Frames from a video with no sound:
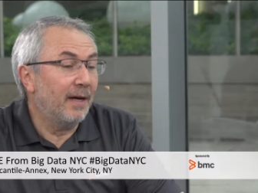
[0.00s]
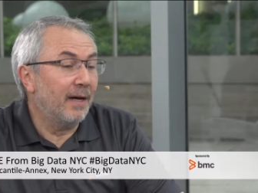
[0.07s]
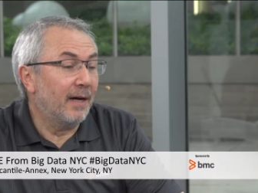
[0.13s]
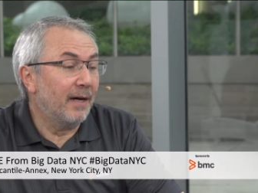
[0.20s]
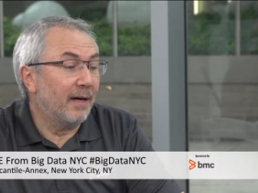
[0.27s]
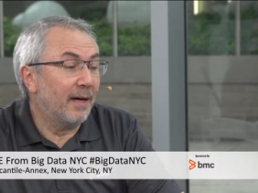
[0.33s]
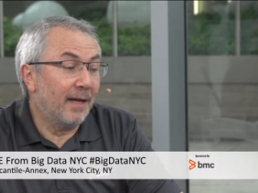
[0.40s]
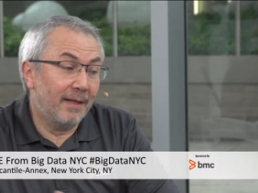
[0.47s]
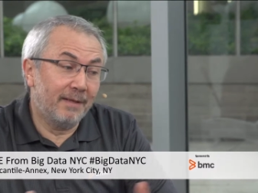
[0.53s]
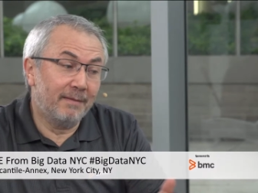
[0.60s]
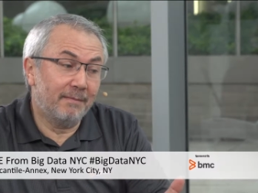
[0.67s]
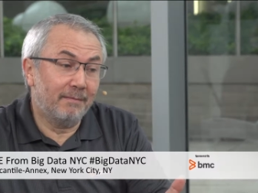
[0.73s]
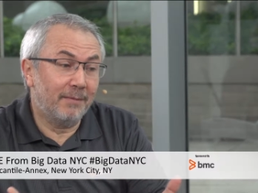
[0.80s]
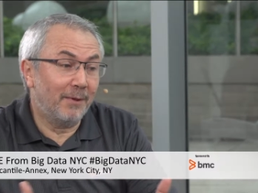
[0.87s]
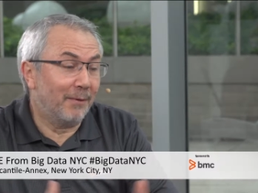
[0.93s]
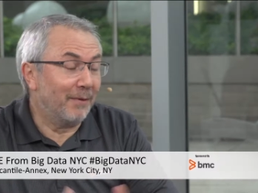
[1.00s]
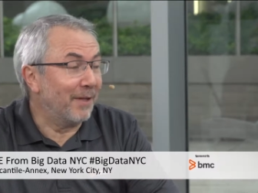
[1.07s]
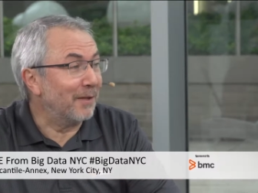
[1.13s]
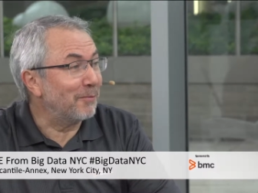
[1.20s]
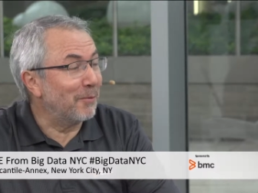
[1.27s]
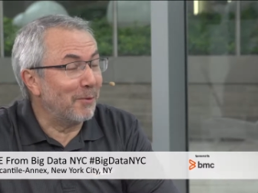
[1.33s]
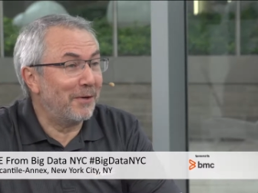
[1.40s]
Uh, and you know,
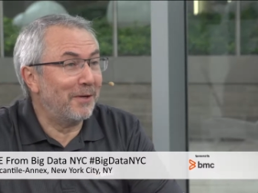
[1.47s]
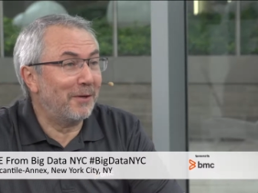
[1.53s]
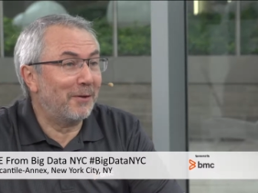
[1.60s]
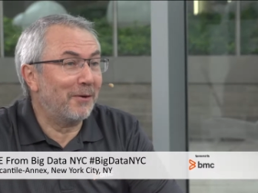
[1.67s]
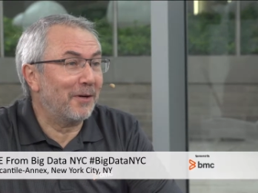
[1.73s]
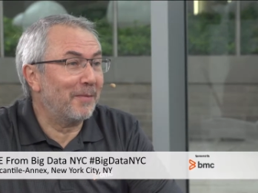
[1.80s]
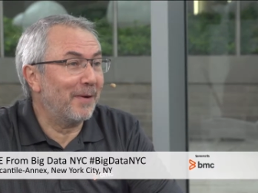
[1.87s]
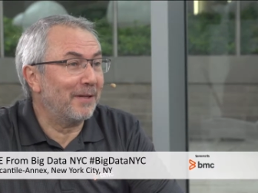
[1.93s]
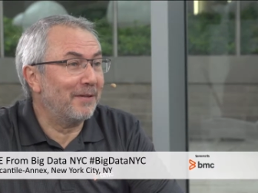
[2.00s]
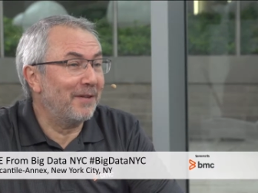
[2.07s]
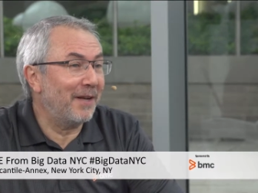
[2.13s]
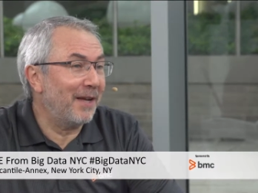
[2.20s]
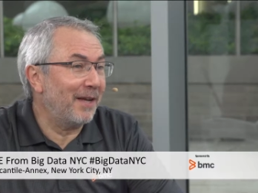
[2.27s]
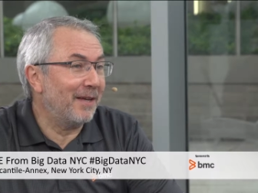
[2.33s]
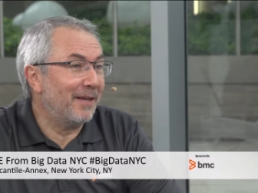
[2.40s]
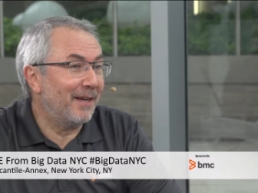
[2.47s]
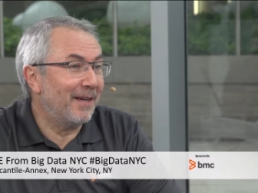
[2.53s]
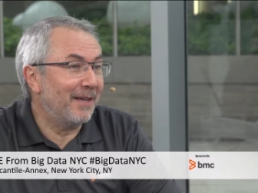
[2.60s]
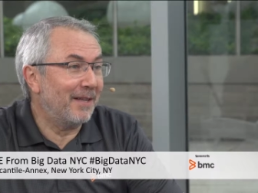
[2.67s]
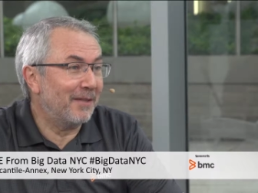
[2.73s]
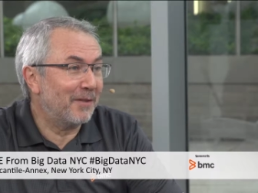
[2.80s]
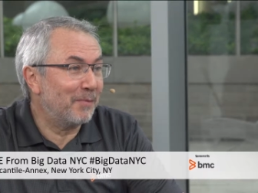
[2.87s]
that's what we're here to talk about today.
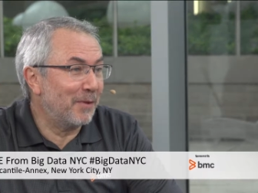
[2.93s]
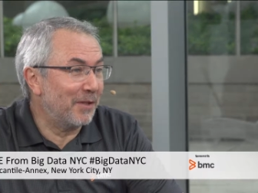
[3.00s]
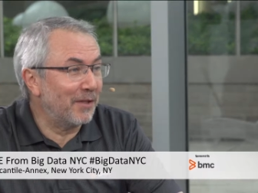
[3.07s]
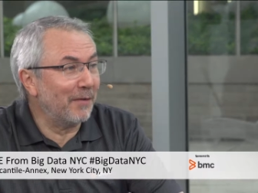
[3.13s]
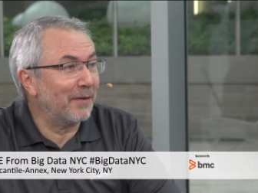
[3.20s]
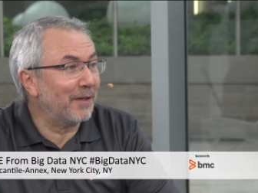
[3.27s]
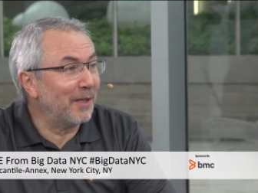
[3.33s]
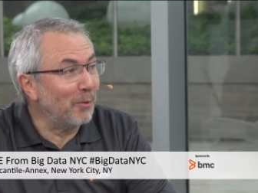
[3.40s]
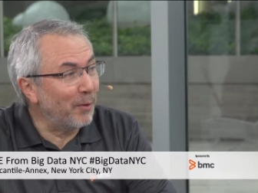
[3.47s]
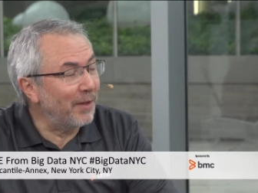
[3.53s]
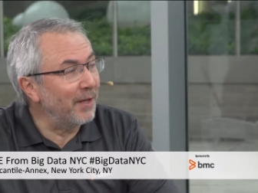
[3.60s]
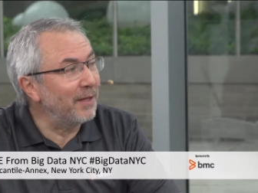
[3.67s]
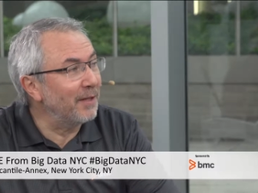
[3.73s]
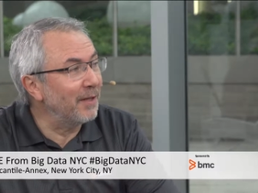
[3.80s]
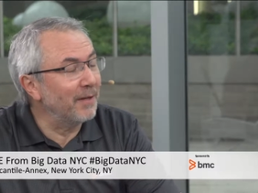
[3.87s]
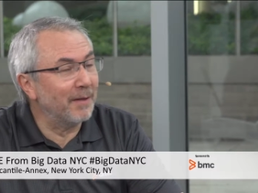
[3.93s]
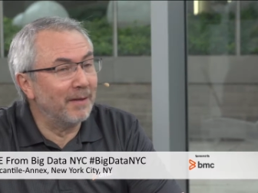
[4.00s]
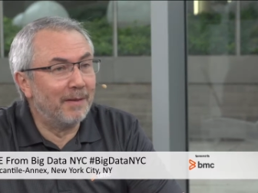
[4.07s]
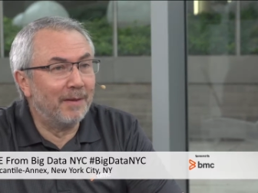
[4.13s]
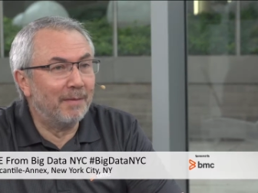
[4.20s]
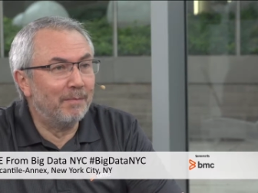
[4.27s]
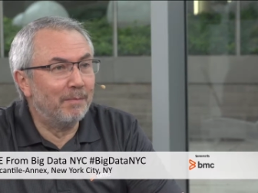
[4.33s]
And specifically within the
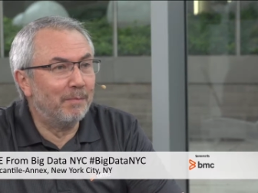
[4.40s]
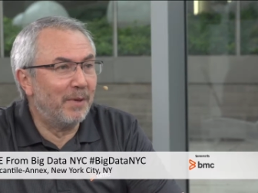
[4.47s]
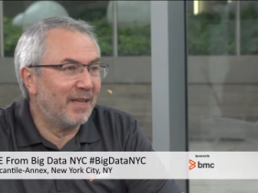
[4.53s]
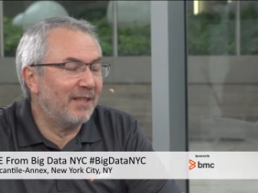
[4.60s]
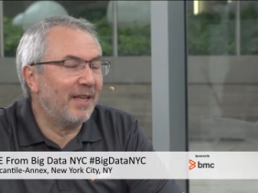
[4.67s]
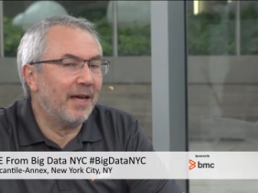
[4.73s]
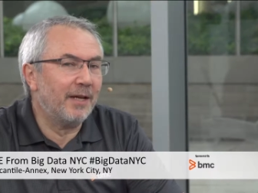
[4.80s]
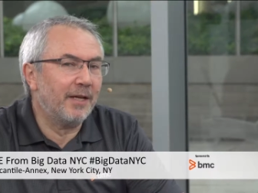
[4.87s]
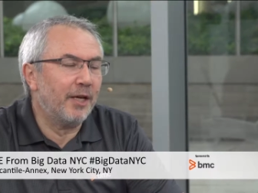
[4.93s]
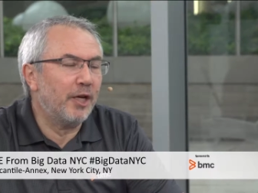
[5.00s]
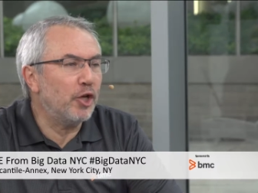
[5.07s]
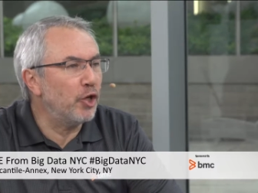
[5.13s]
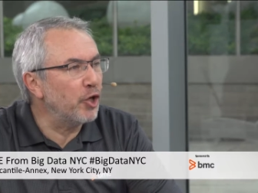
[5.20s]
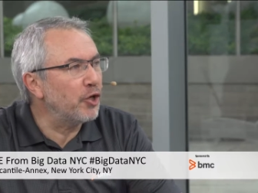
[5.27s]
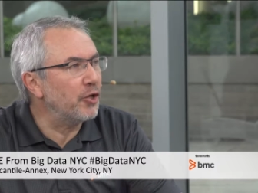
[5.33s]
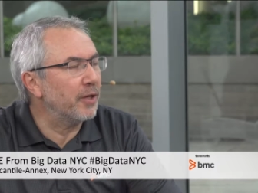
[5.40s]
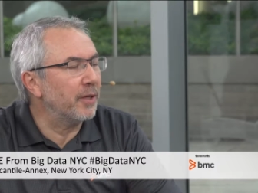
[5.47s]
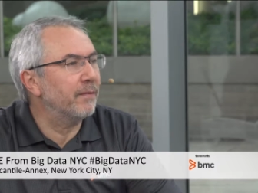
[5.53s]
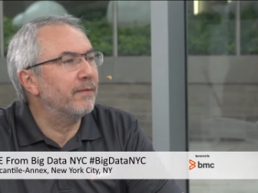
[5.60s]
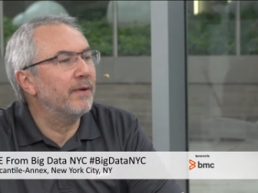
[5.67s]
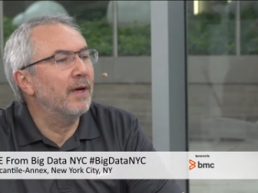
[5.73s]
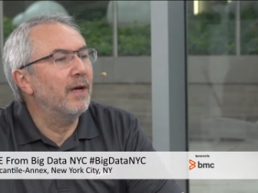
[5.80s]
big data
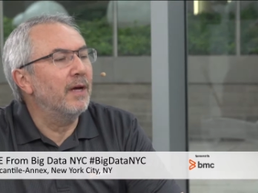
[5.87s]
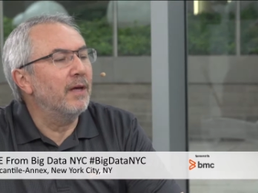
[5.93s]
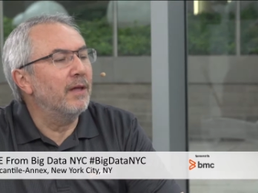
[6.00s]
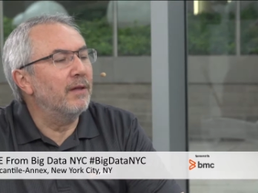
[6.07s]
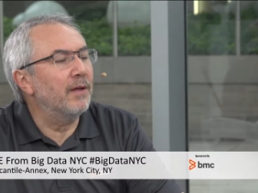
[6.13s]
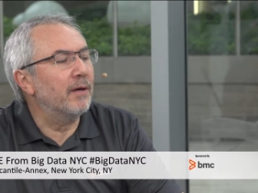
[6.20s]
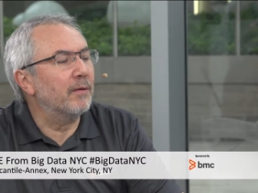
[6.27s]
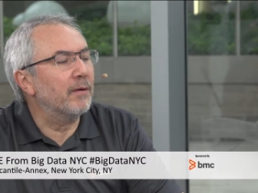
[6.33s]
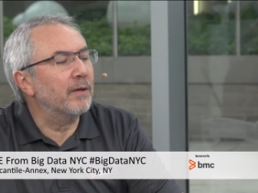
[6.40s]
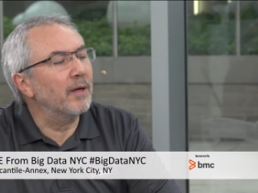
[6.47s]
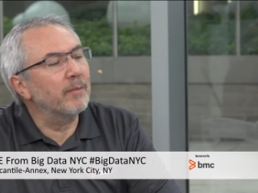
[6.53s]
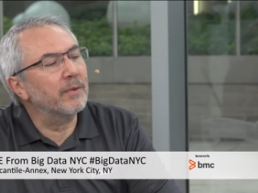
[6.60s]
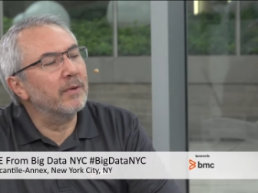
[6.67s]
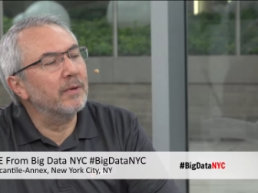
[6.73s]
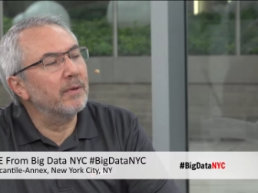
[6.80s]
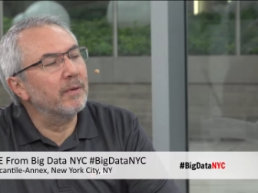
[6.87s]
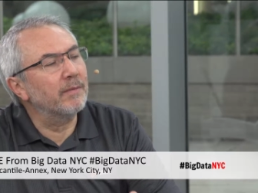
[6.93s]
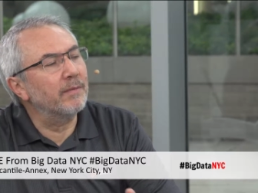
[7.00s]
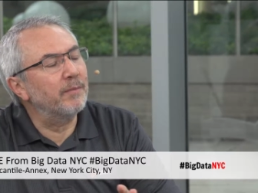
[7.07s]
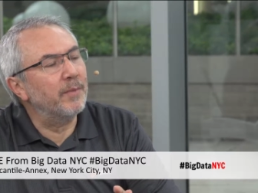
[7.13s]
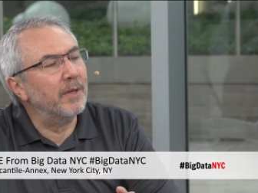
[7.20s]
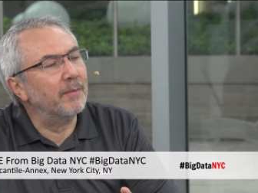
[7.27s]
initiative, there are a number
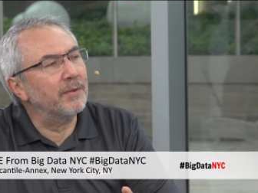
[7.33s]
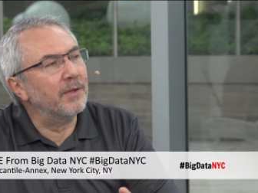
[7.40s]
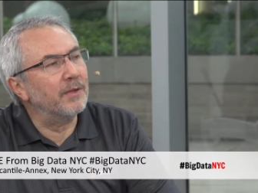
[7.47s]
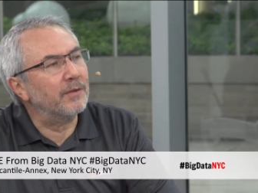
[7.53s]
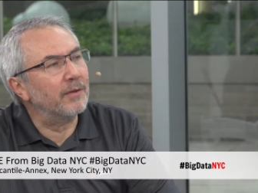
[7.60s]
of BMC